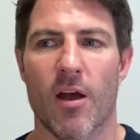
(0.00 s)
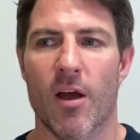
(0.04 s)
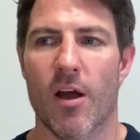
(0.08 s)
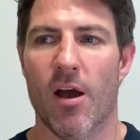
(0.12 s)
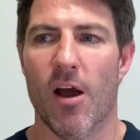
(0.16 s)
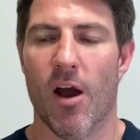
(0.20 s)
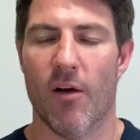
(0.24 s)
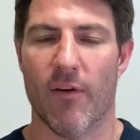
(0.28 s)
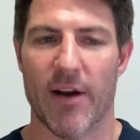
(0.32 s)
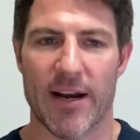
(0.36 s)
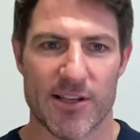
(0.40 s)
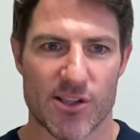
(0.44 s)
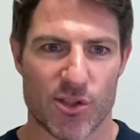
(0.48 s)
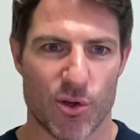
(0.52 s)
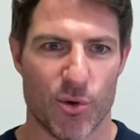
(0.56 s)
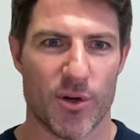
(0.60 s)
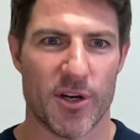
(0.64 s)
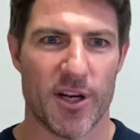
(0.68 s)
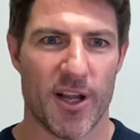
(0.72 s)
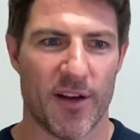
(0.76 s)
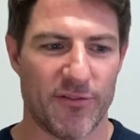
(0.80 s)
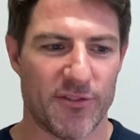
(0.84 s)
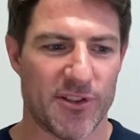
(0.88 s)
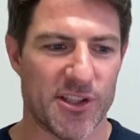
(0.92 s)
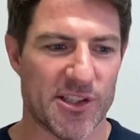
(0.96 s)
All right, so
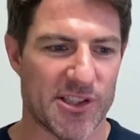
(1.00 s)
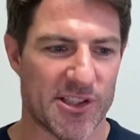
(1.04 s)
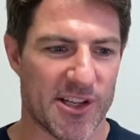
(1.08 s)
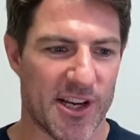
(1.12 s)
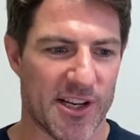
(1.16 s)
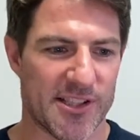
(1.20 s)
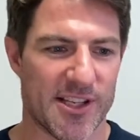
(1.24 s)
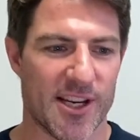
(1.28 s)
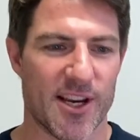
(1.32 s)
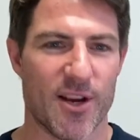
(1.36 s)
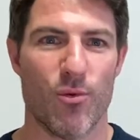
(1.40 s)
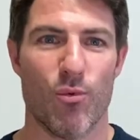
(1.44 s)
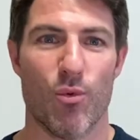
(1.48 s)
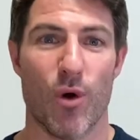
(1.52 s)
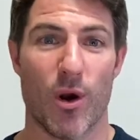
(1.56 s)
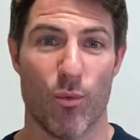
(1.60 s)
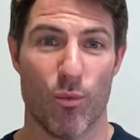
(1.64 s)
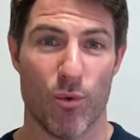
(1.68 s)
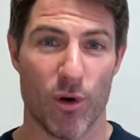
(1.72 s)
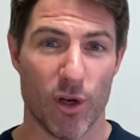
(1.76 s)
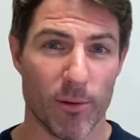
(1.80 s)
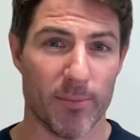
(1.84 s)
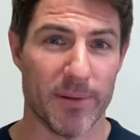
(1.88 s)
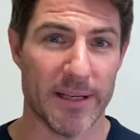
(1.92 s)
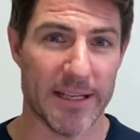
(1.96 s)
enough discussing what
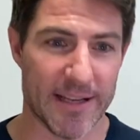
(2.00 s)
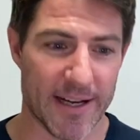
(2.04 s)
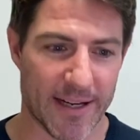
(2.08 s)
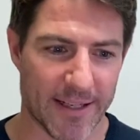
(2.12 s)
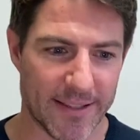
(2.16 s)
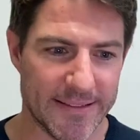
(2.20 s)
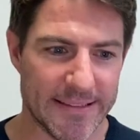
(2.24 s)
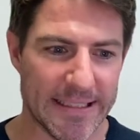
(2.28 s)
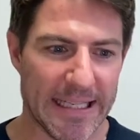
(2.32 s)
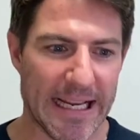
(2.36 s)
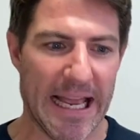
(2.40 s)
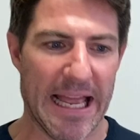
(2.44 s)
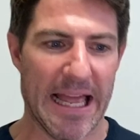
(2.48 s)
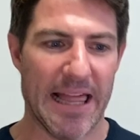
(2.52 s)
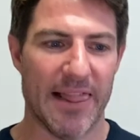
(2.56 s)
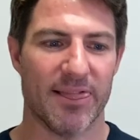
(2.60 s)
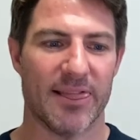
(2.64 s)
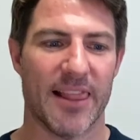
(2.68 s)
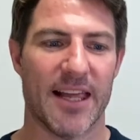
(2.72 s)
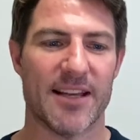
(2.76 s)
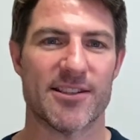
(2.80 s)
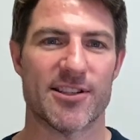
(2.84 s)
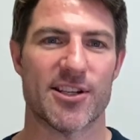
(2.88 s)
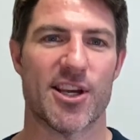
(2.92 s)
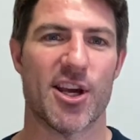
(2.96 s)
will be done.
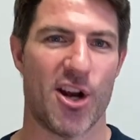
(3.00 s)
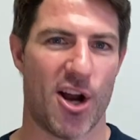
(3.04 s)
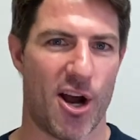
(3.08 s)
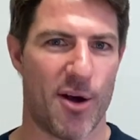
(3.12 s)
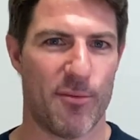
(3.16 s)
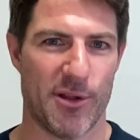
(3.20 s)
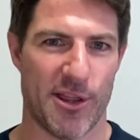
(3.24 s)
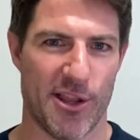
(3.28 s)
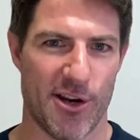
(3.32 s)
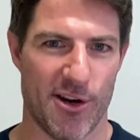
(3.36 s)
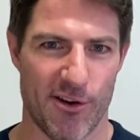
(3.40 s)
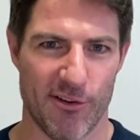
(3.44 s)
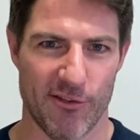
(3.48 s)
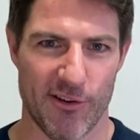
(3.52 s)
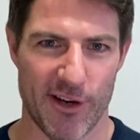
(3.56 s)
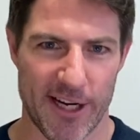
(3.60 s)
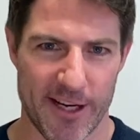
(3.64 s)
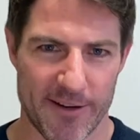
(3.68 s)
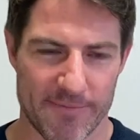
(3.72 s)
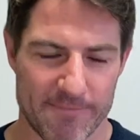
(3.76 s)
Let's get on with it already.